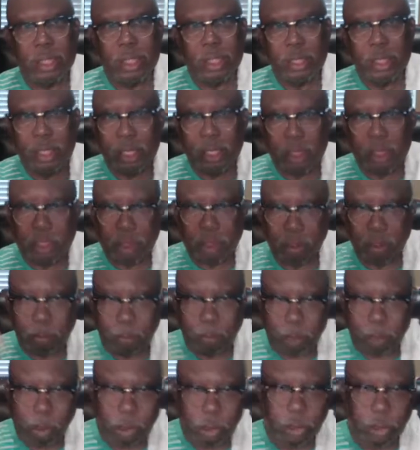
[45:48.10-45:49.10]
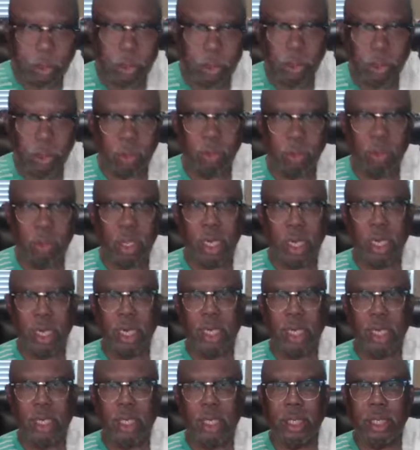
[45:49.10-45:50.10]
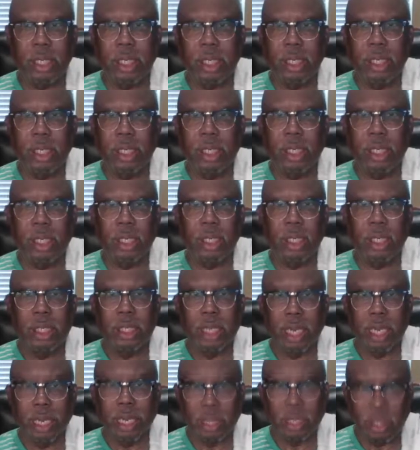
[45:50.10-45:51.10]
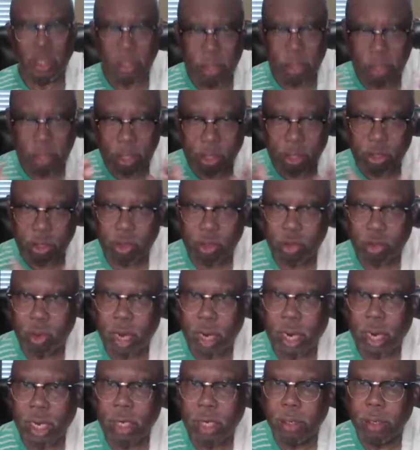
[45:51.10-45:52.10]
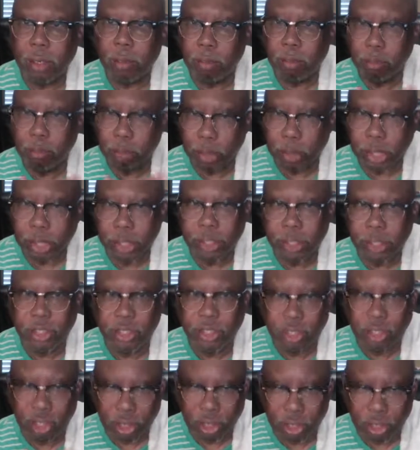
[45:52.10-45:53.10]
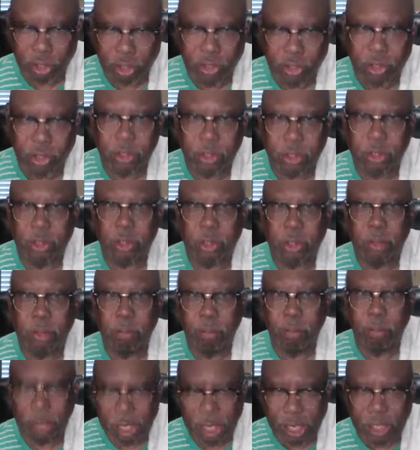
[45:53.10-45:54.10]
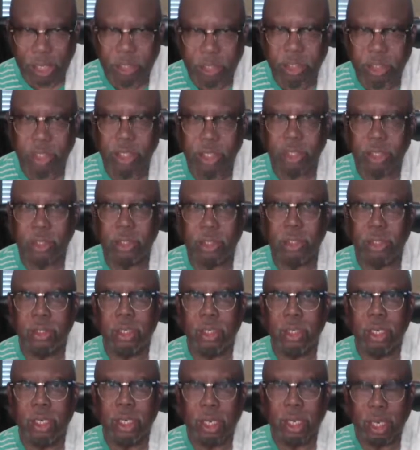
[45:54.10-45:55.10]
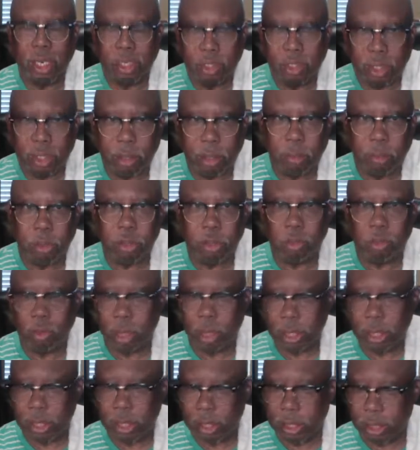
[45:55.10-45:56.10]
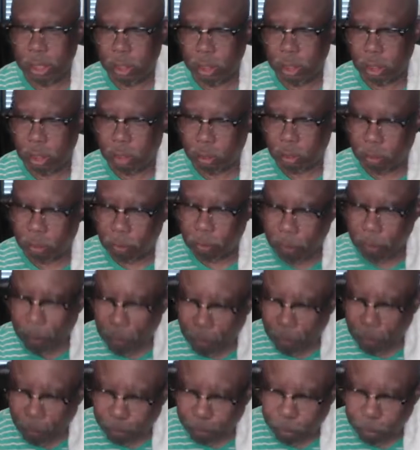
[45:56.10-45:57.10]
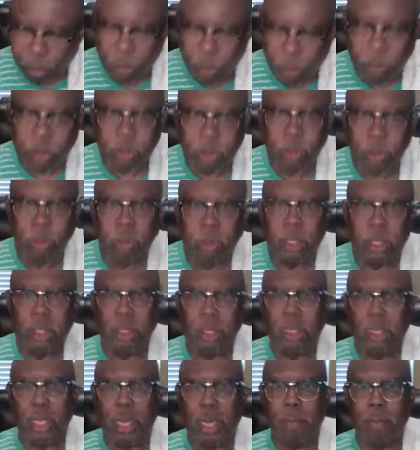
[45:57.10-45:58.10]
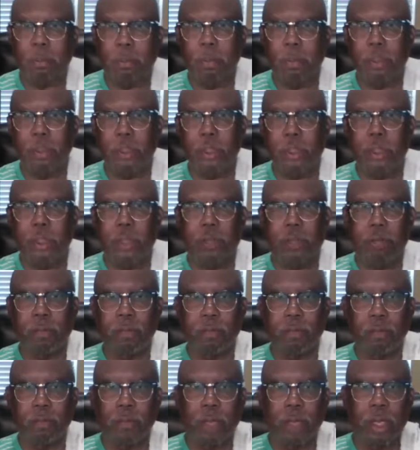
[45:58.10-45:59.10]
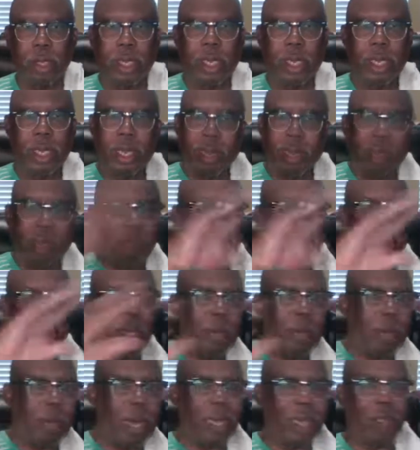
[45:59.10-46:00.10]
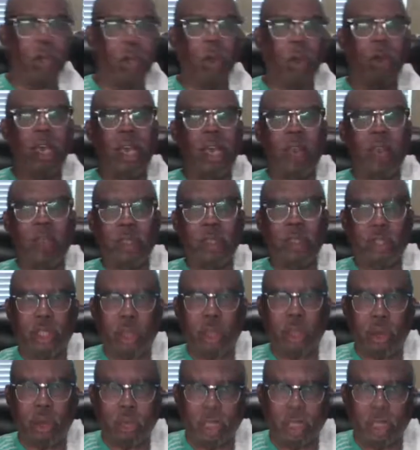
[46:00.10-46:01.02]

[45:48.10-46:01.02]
It's a personal thing. And it's trying to be Jesus, being Jesus and demonstrating his love, personal discipleship. And if anybody don't have a church